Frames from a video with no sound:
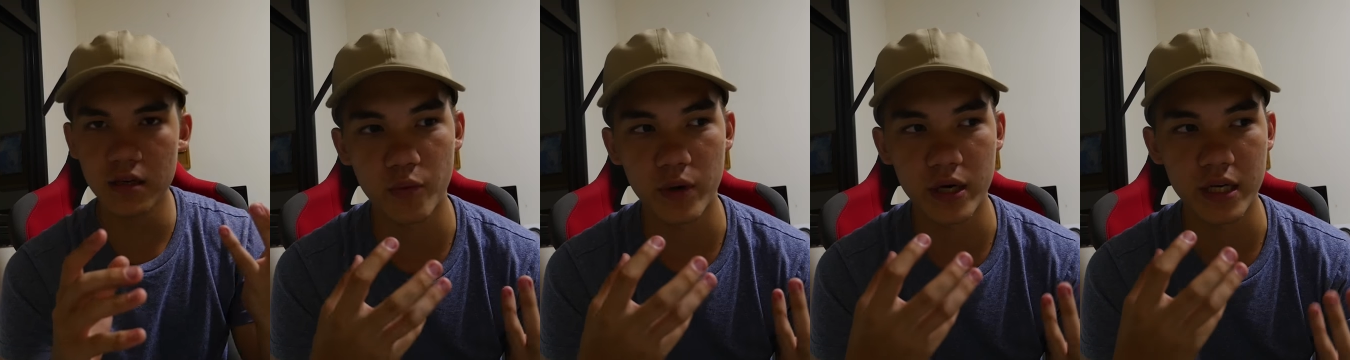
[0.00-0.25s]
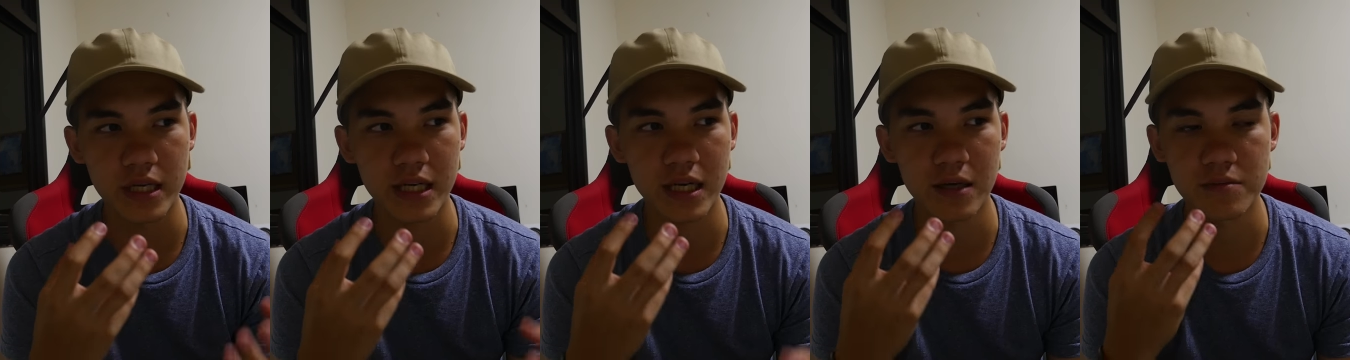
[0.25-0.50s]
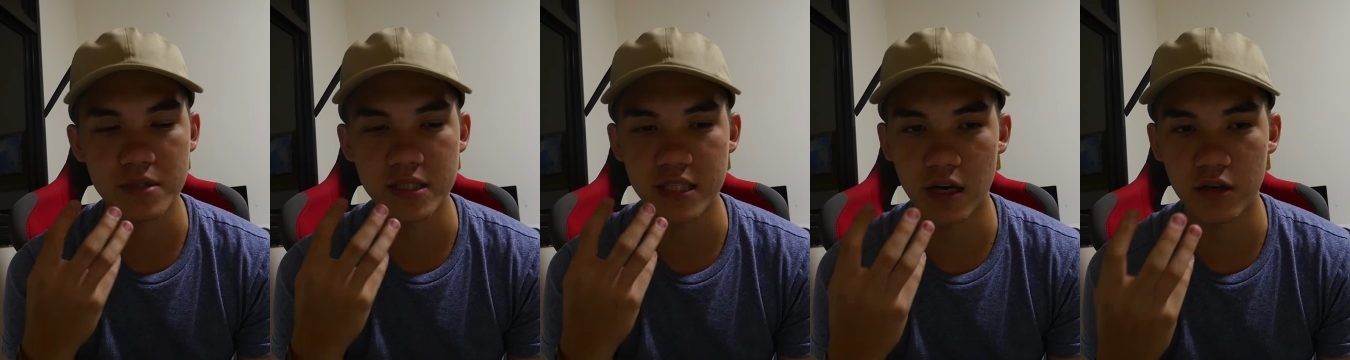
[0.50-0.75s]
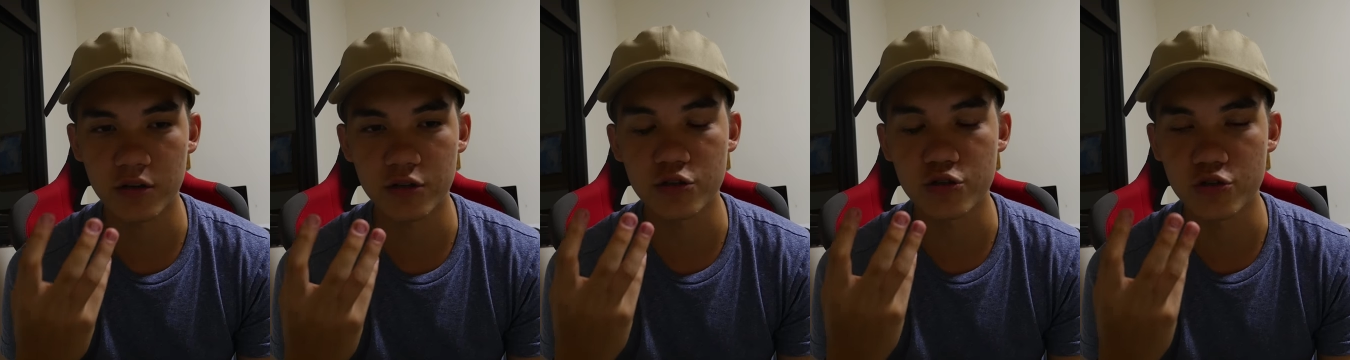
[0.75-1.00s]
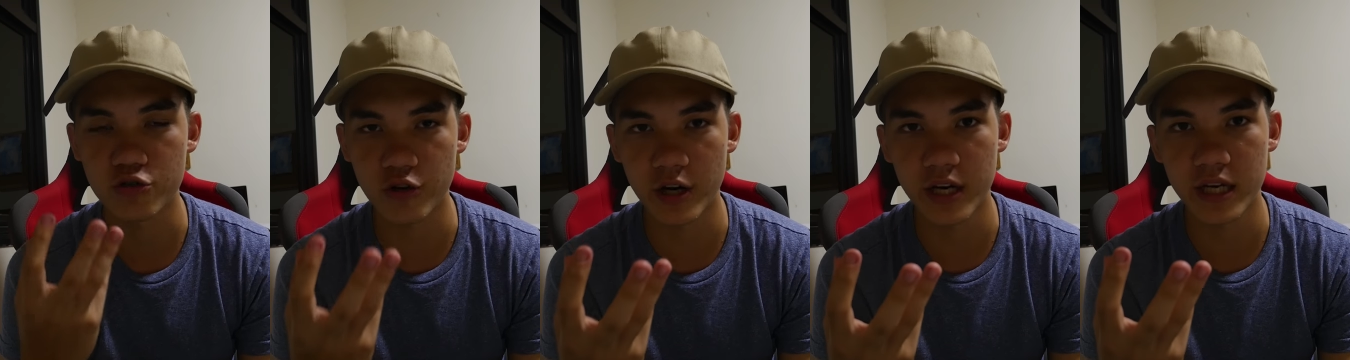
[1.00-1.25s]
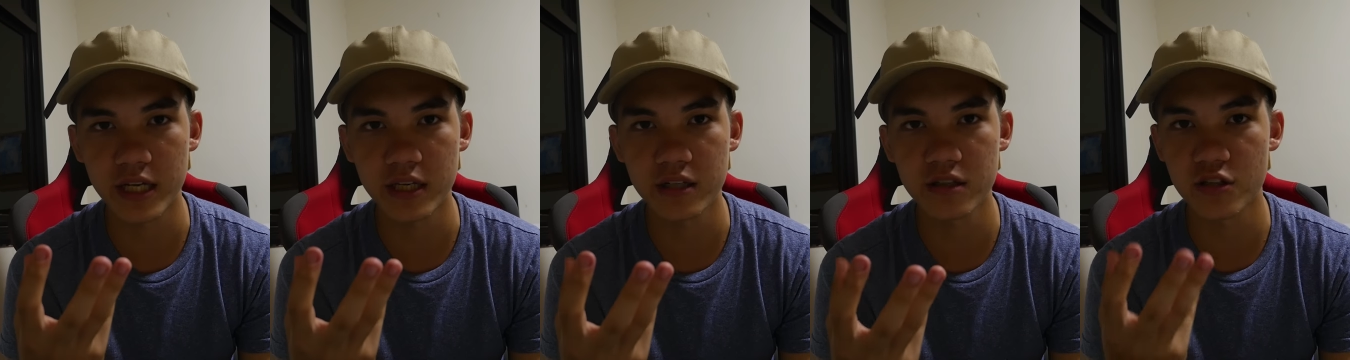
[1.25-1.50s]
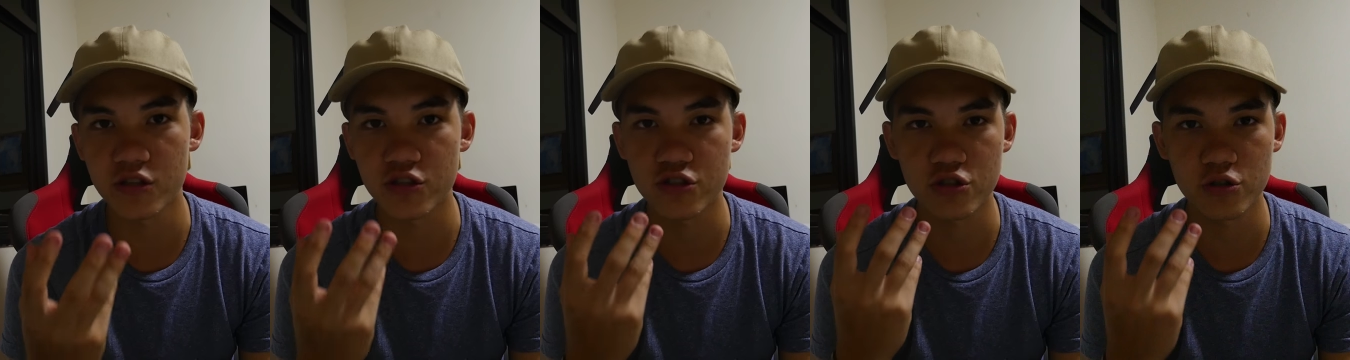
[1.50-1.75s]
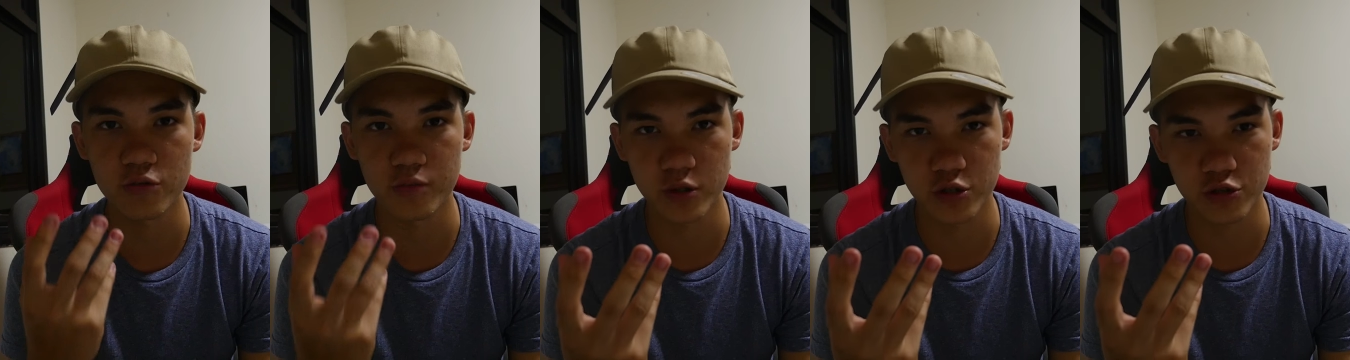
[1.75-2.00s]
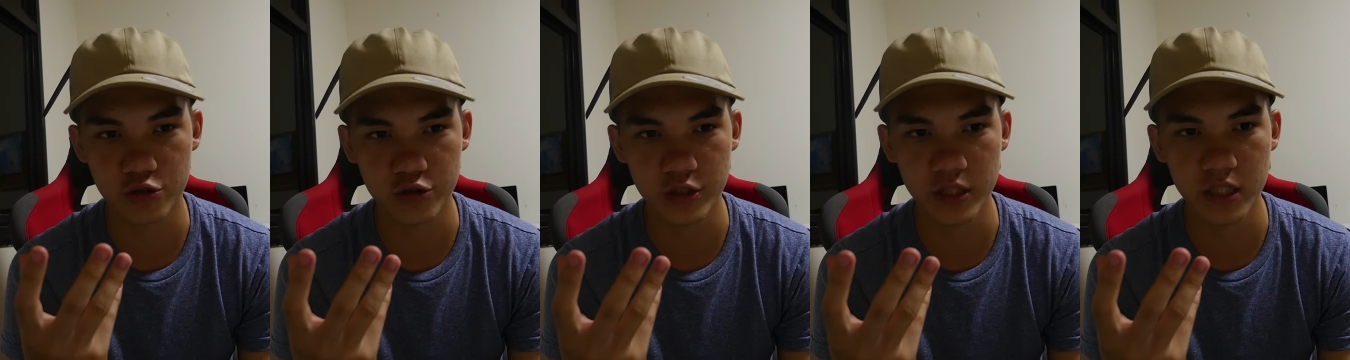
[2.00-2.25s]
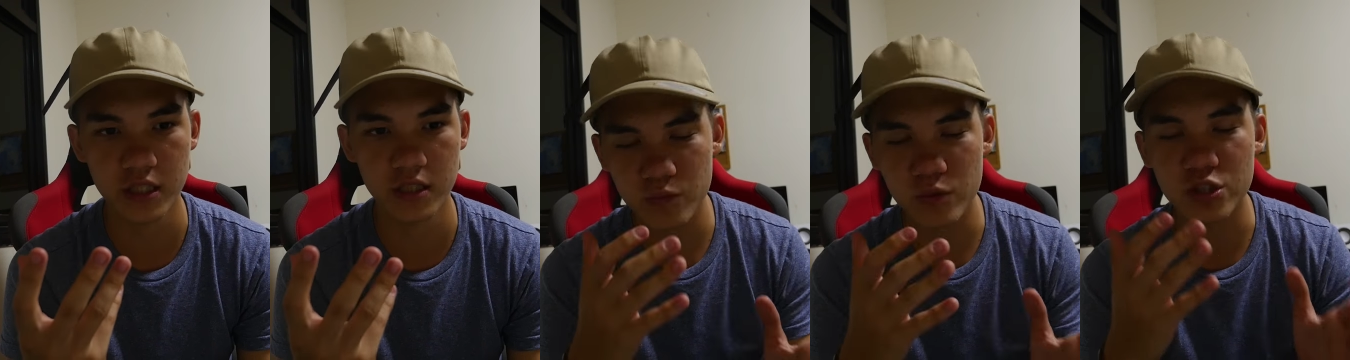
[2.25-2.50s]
but when it comes down to training, they're super strict.